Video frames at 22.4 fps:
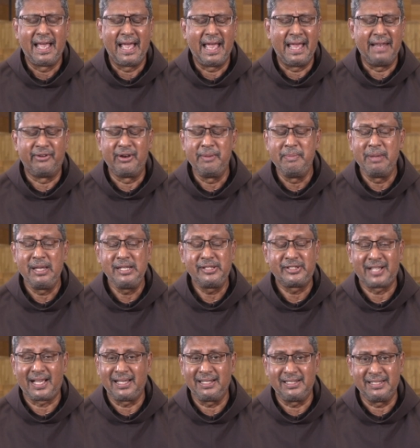and remained
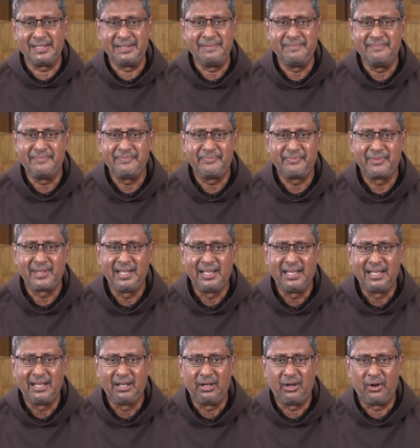silent,
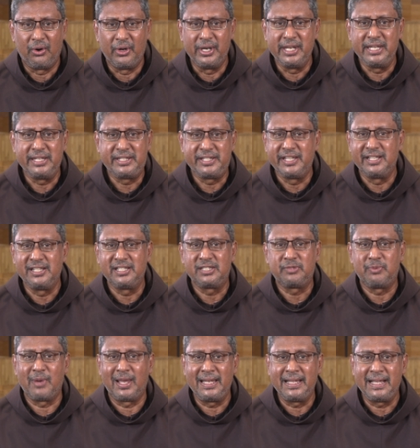only
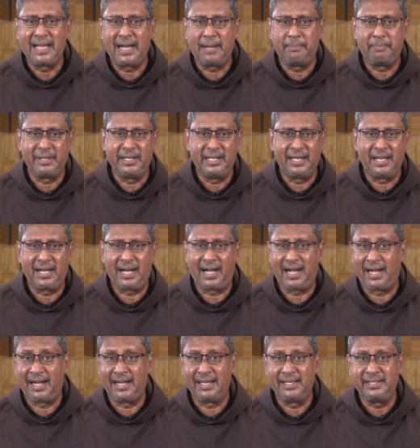tears welling up in her
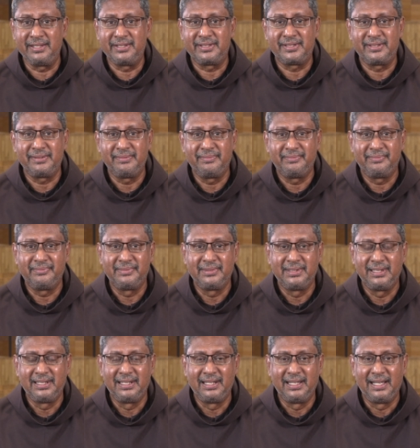eyes.
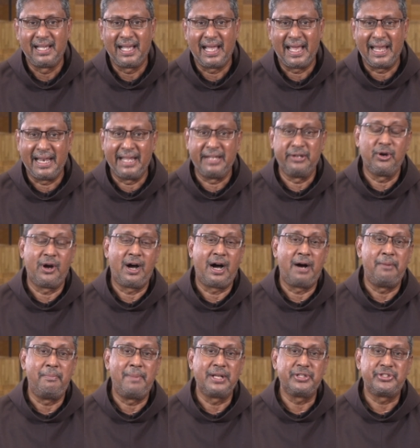And I know
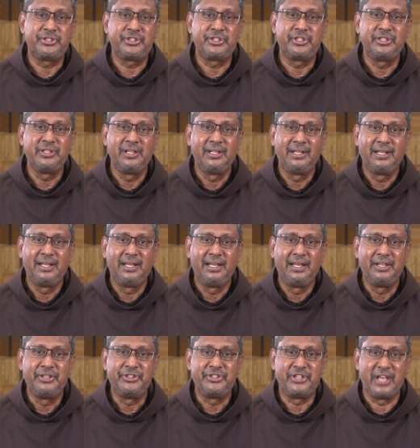how much
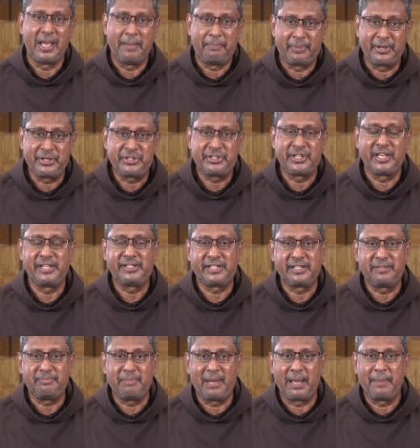she
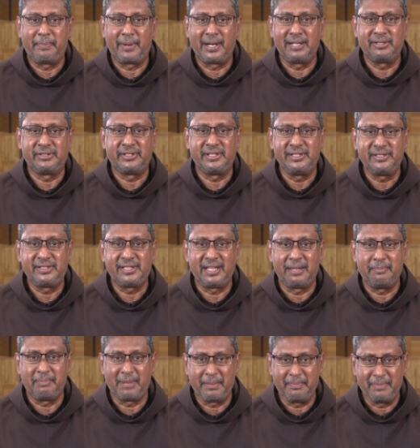appreciated my presence
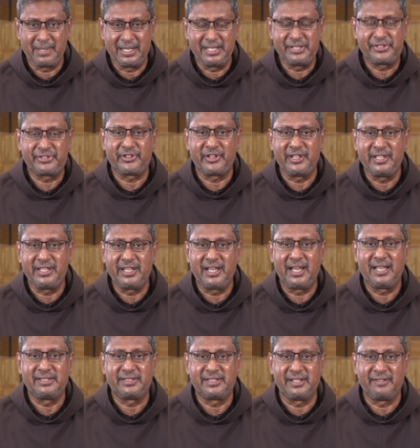and my ministry here
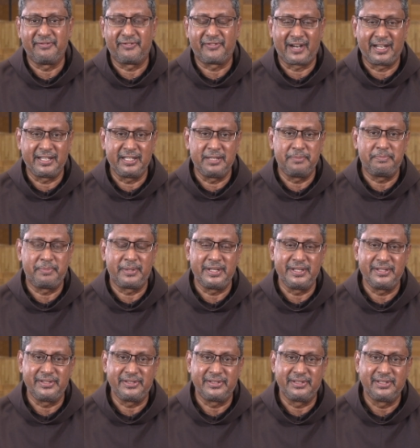as a friar
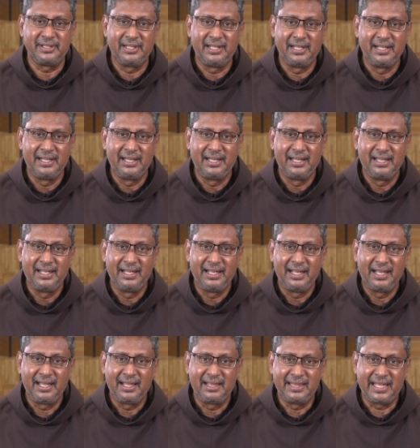priest.
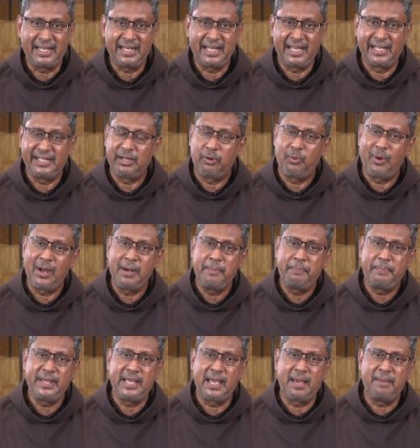Then I had the 1
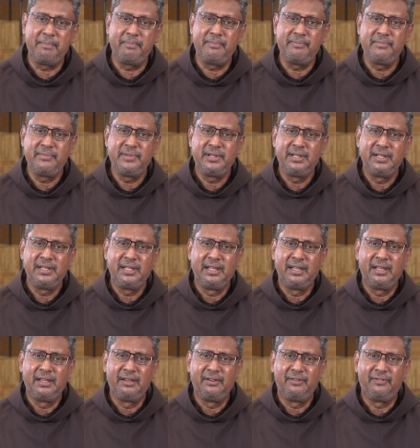p.m.
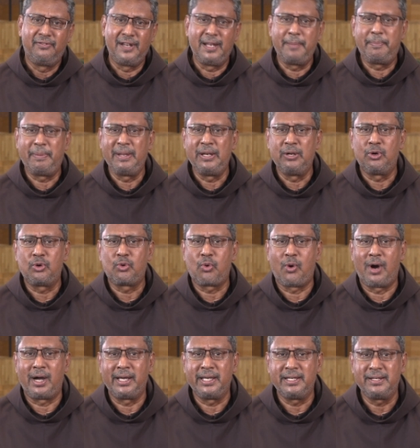Filipino
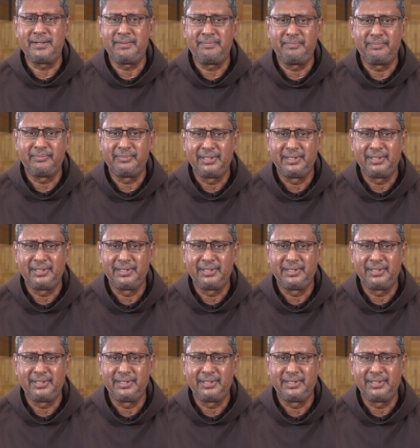choir